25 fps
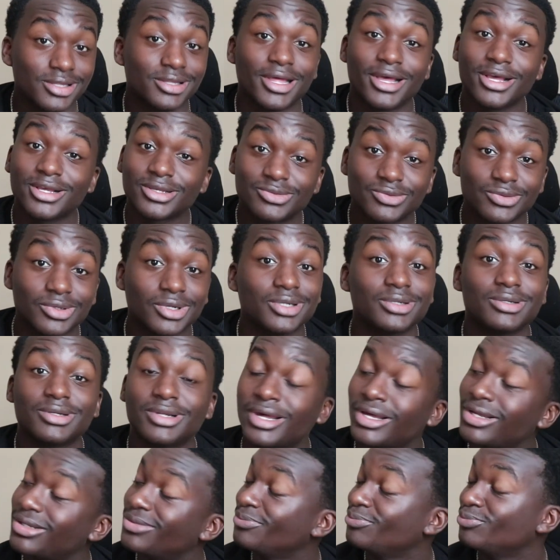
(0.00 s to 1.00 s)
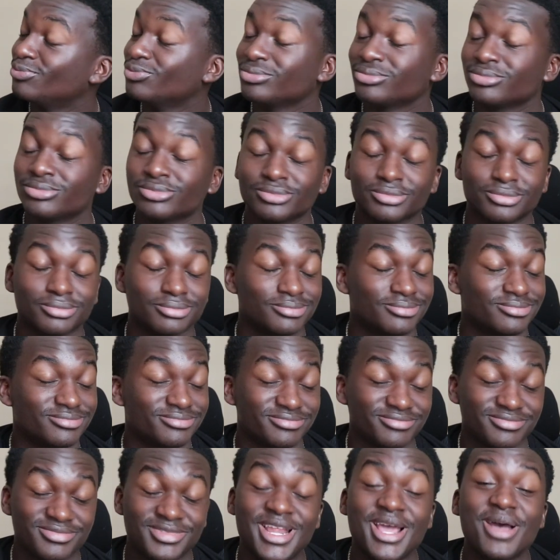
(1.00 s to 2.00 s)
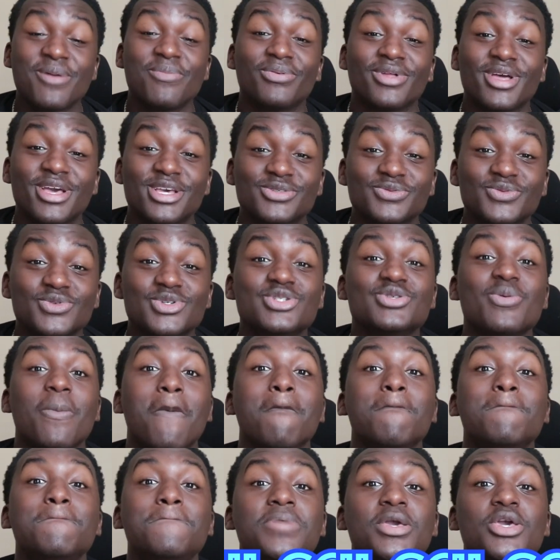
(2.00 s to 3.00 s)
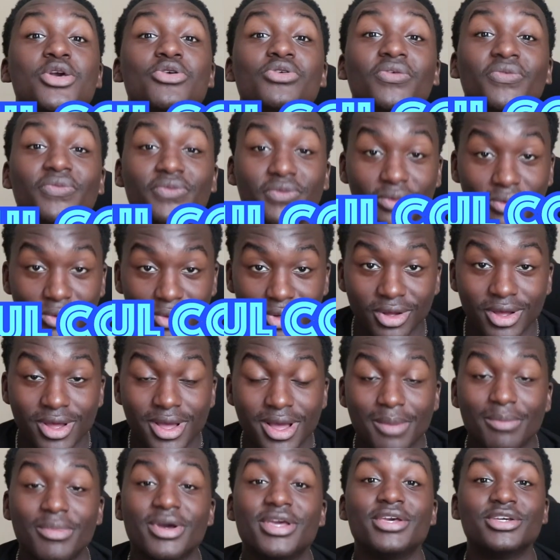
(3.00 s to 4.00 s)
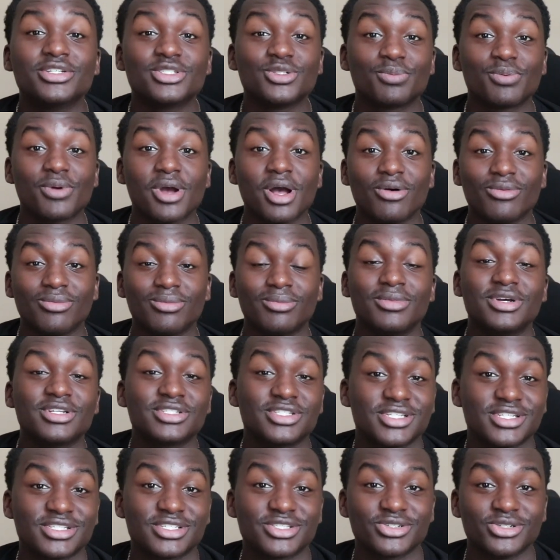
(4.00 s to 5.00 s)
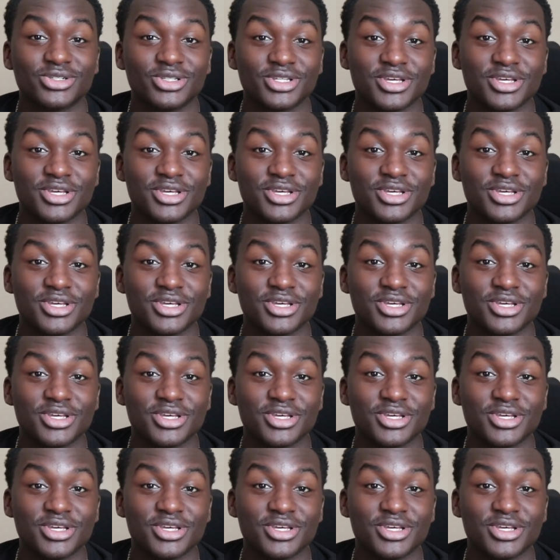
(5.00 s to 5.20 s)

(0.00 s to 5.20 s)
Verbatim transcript: That's what that. Mm. That place was beautiful. But here's the problem. My sister